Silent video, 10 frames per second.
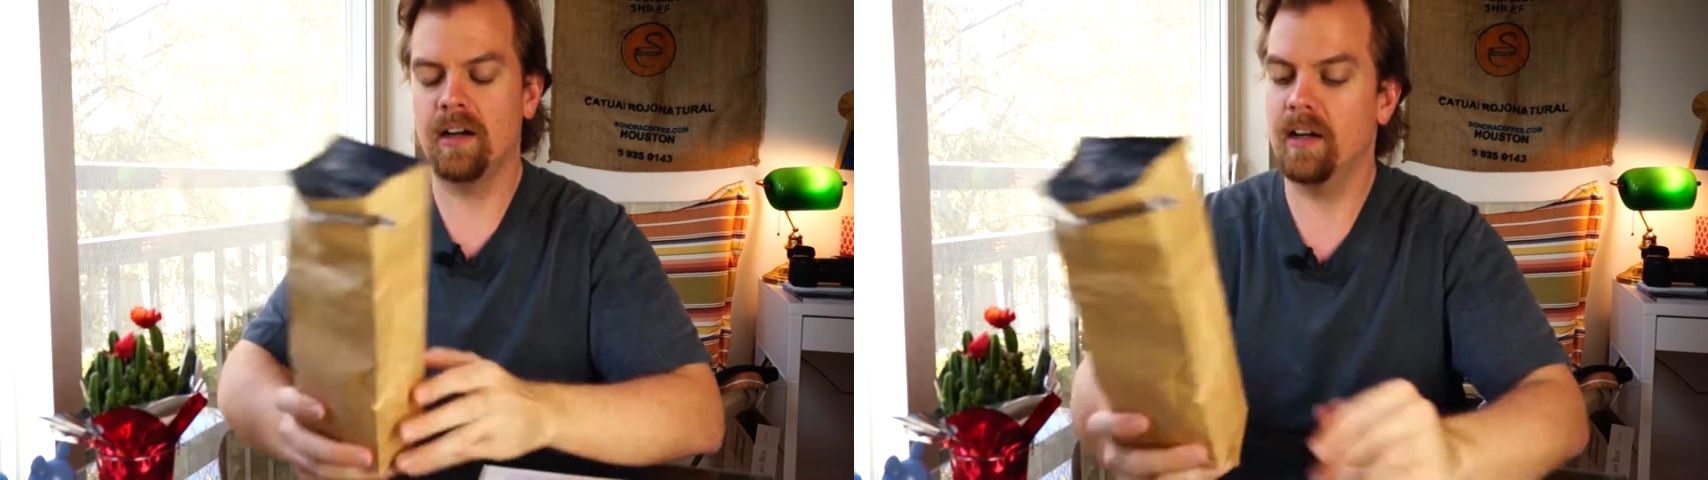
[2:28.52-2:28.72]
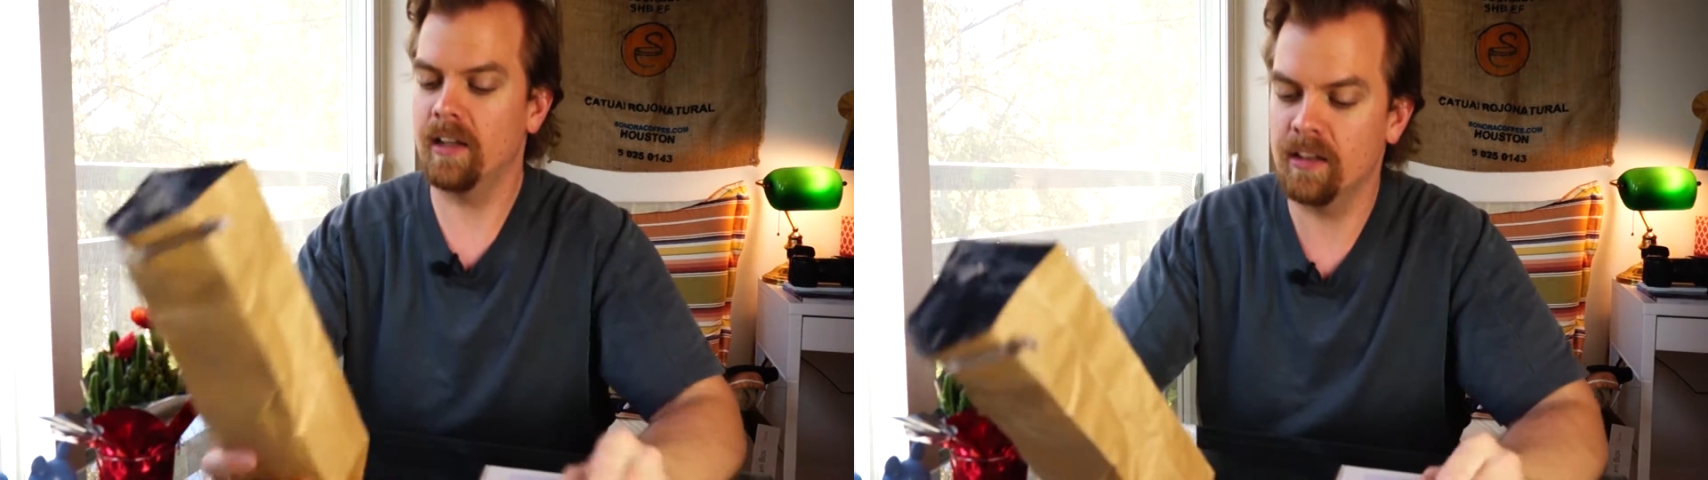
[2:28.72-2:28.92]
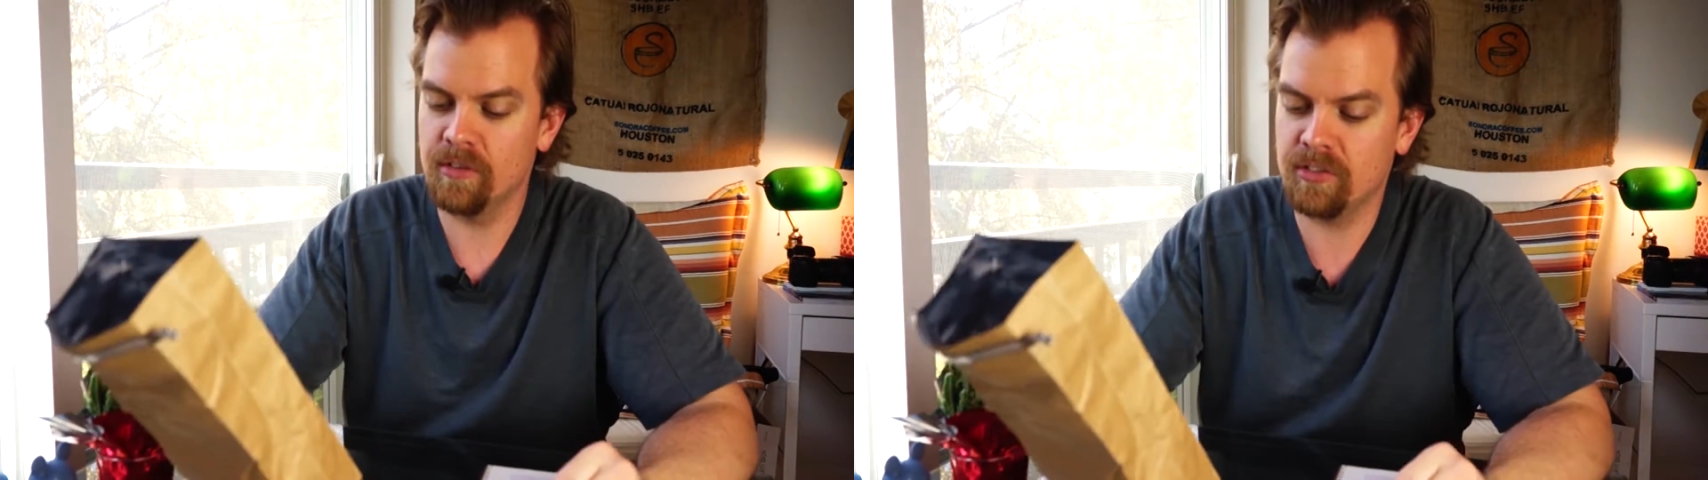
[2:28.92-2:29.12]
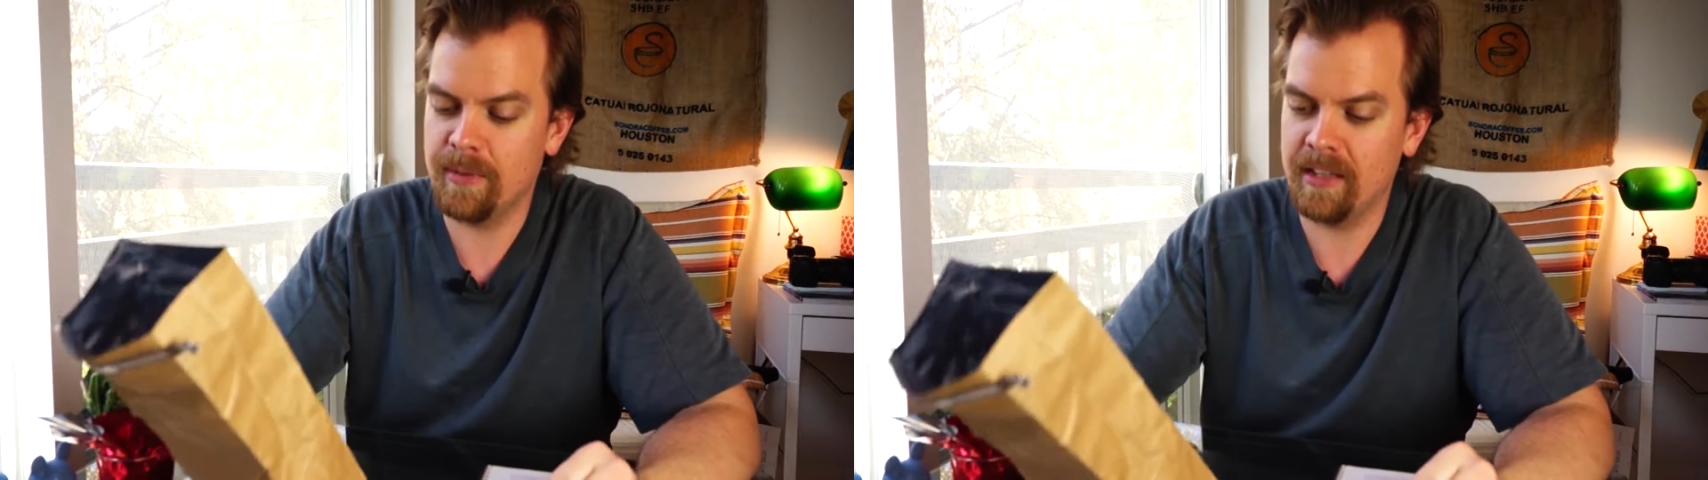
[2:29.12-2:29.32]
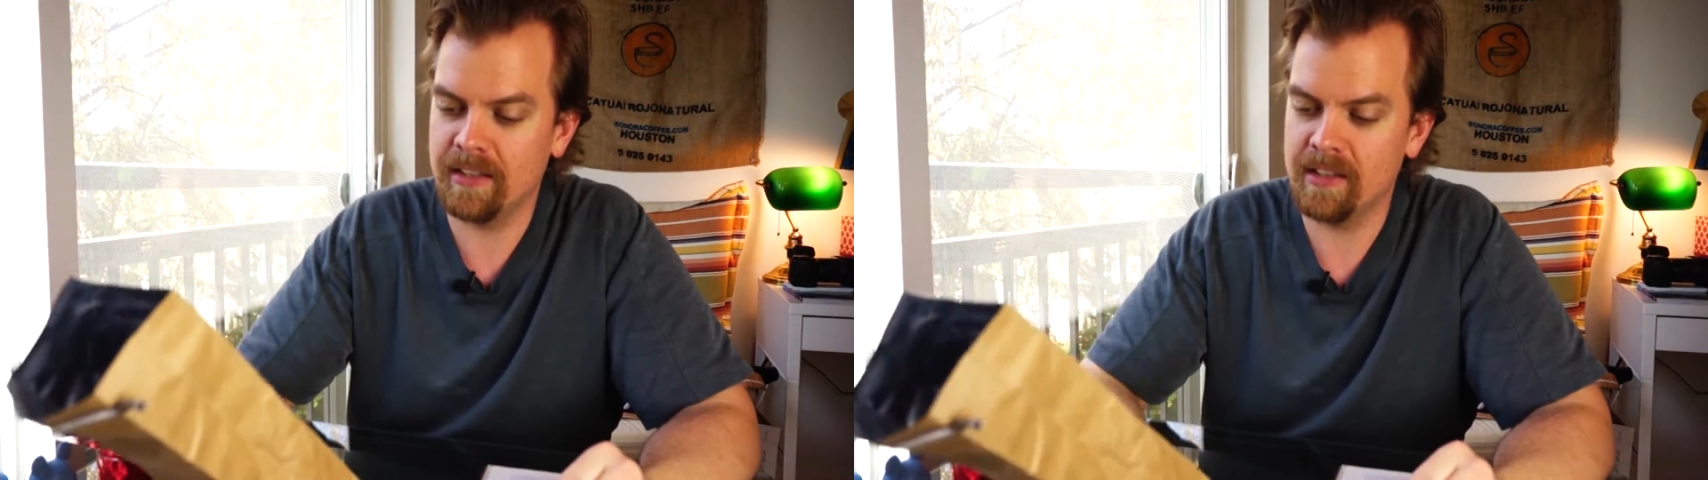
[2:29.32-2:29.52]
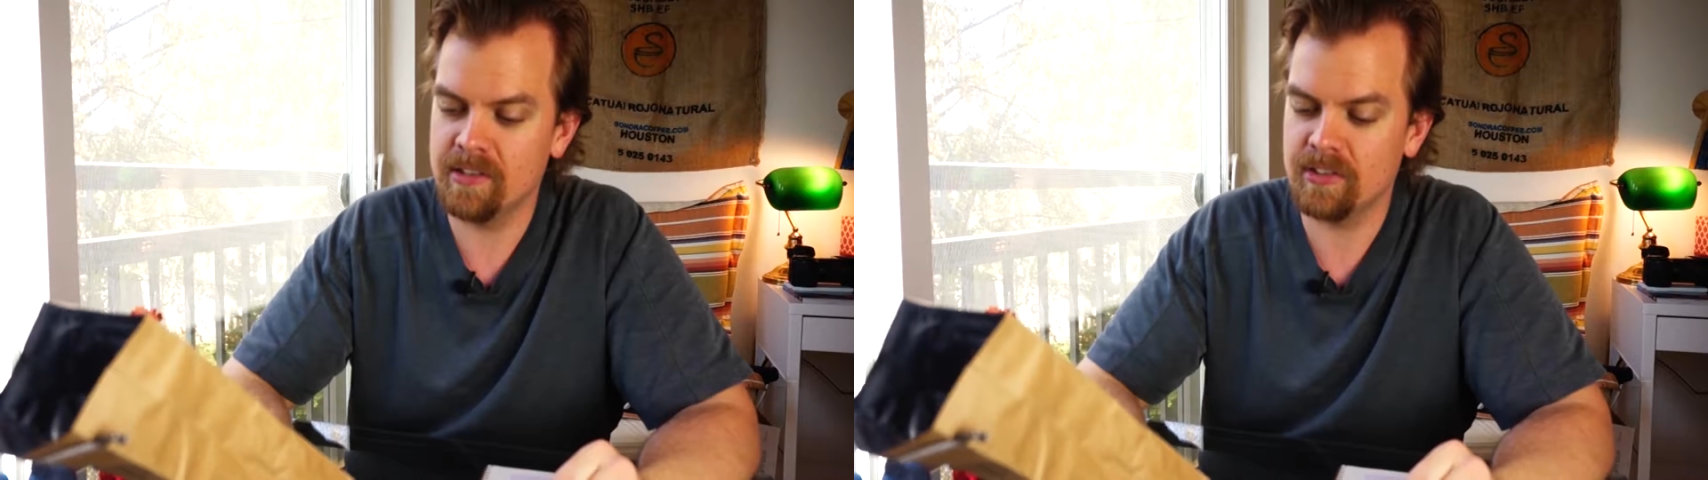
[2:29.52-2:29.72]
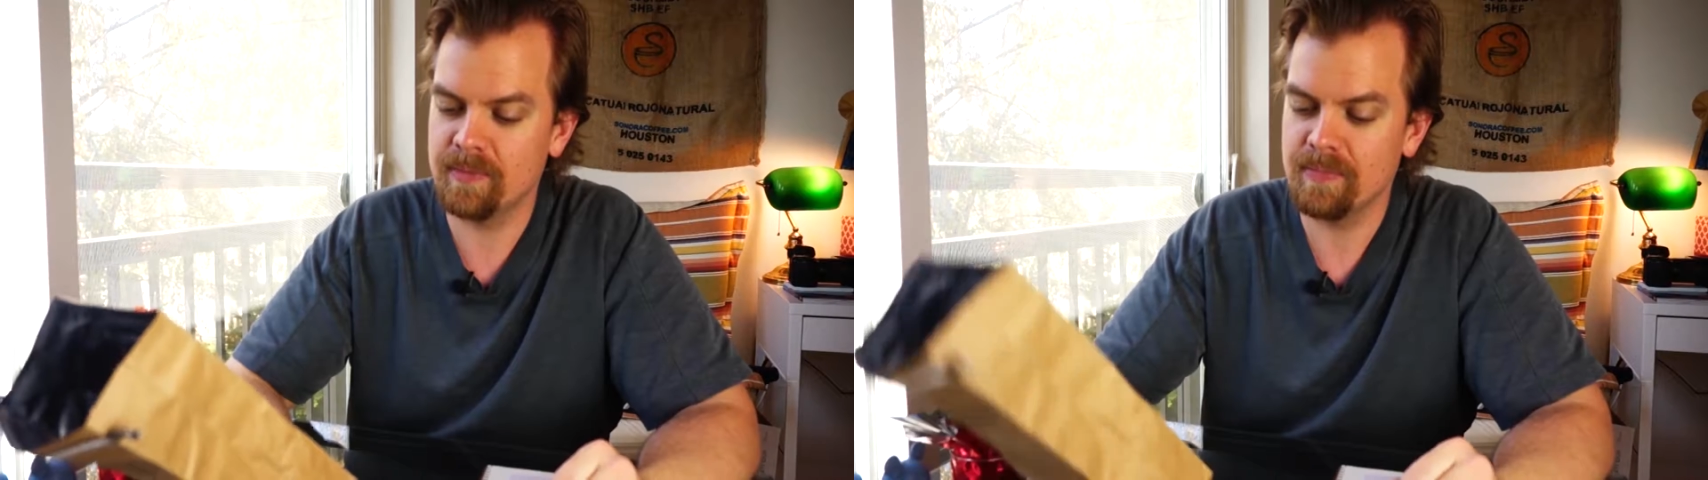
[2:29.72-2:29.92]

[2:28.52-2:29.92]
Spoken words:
I love smelling this.